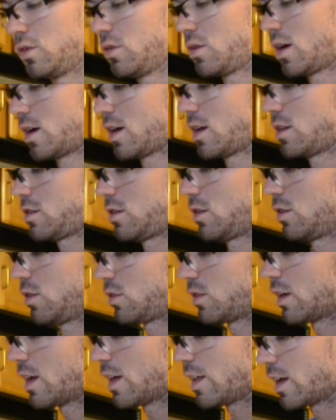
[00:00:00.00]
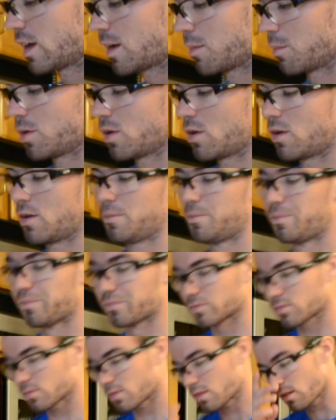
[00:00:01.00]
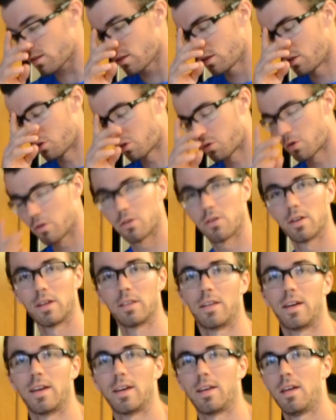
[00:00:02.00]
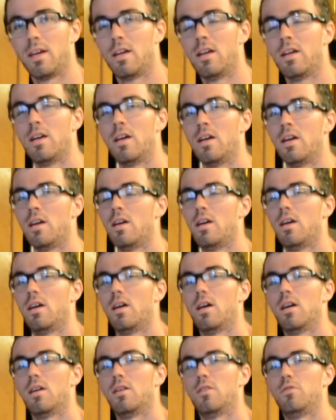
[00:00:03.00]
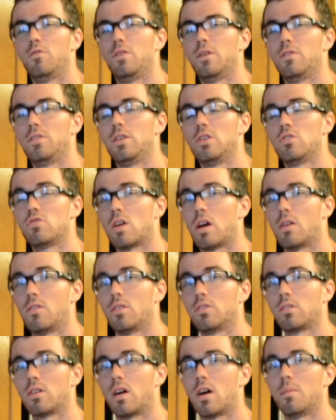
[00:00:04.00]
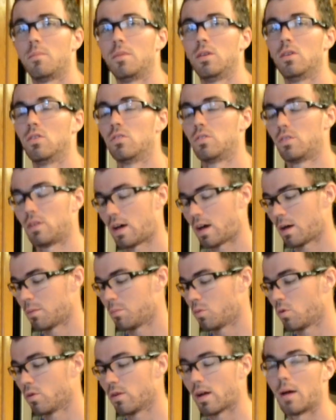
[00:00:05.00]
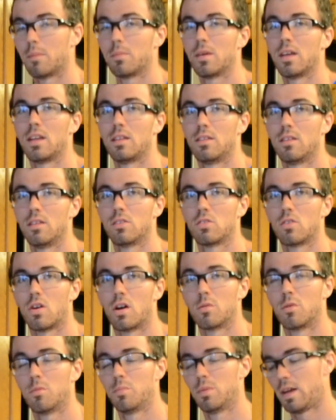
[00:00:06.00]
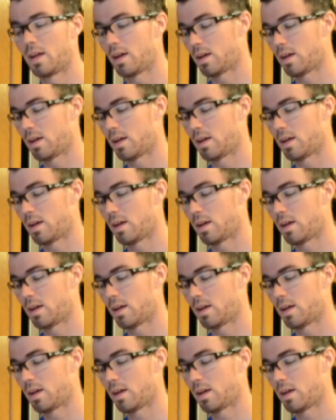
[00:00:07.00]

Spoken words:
you guys, so it's not like I'm going and ordering like 50 Travis Scott meals. I'm getting this caramel